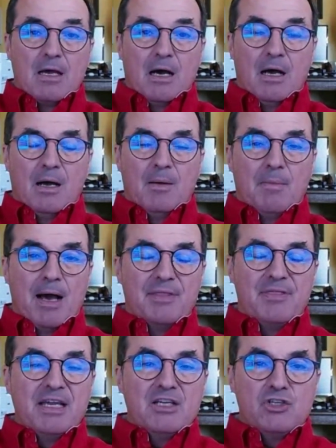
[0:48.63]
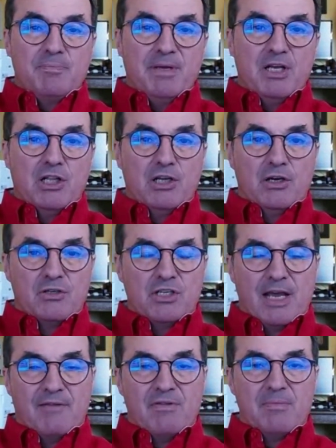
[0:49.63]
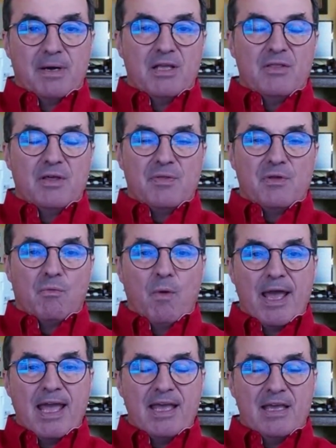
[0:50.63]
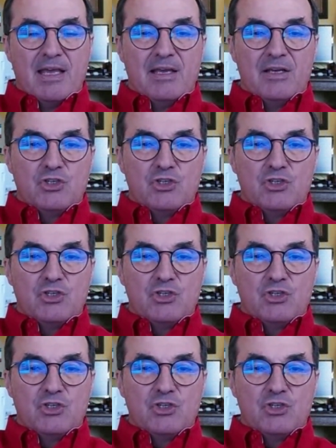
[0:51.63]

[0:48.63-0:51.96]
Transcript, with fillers: I think it should be clear to everybody that the way